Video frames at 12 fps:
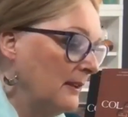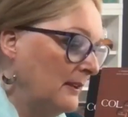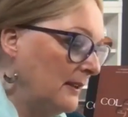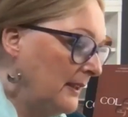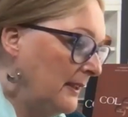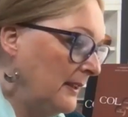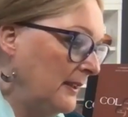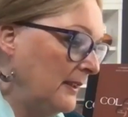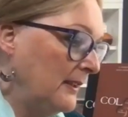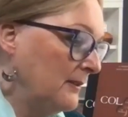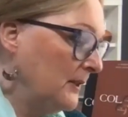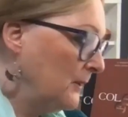hey,
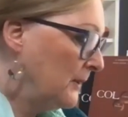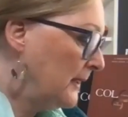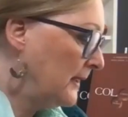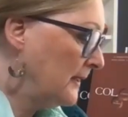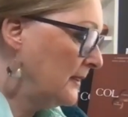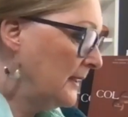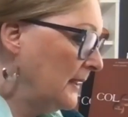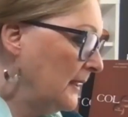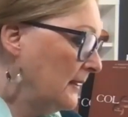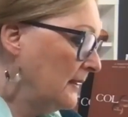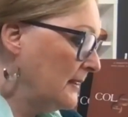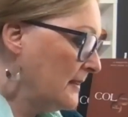I've no idea how to get
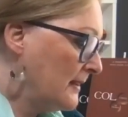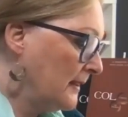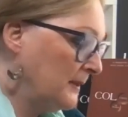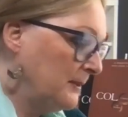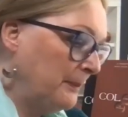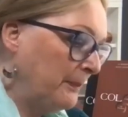out of this now.